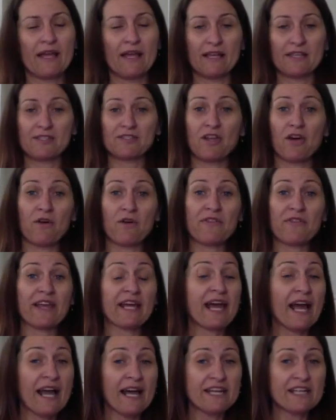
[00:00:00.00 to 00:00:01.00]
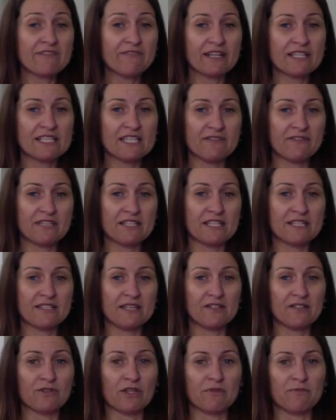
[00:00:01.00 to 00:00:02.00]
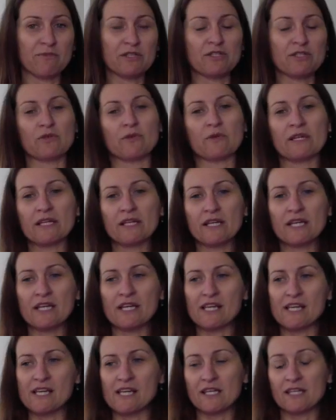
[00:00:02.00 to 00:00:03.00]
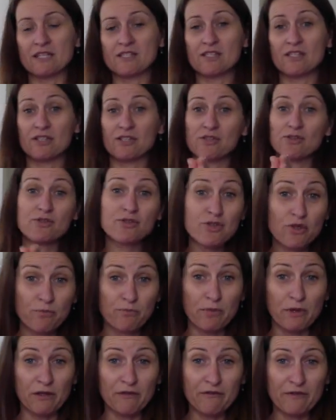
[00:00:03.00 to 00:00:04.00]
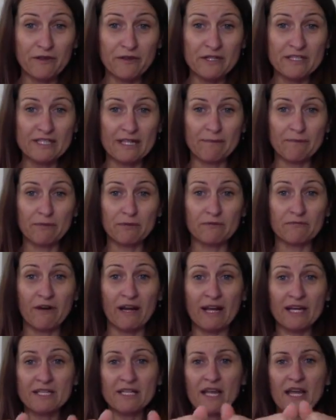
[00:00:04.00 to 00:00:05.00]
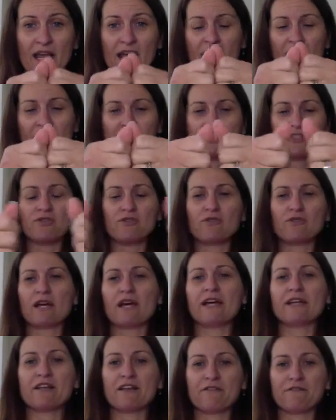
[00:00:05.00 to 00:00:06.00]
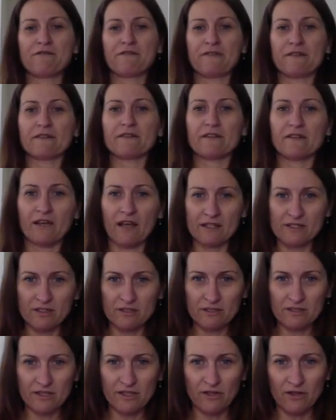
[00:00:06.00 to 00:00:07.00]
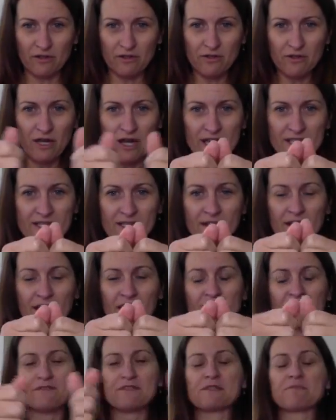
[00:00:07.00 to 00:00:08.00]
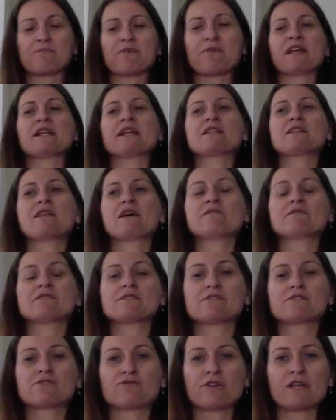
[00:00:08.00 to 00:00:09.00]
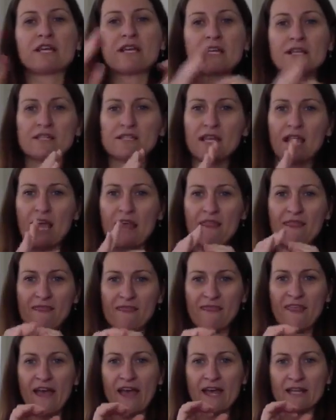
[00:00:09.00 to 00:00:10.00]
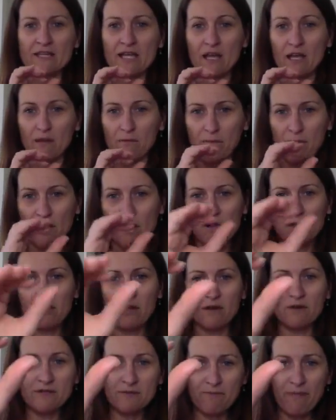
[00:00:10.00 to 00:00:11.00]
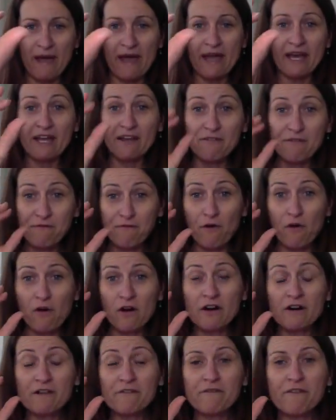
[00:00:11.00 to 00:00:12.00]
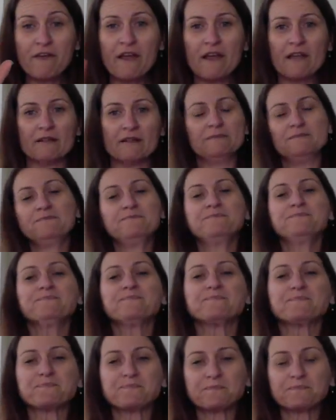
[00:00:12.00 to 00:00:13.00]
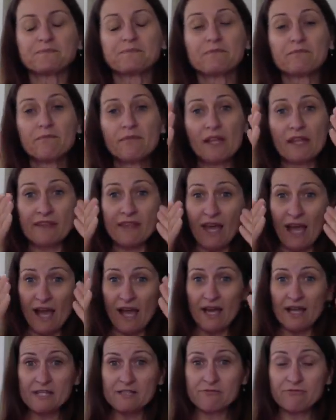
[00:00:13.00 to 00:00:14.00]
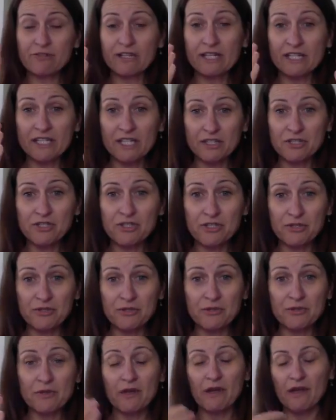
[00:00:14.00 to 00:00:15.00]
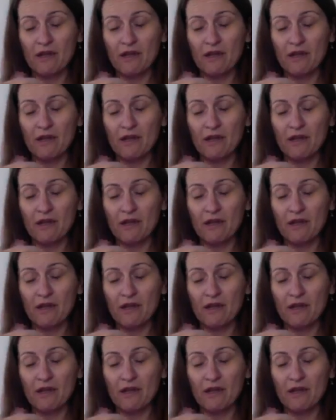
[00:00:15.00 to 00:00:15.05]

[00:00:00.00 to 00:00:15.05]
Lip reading: So the kind of activities that you could be doing is Zoom ball, for example, right? As you kind of, as you guys are kind of spreading those strings and that ball goes back and forth, the eyes really need to,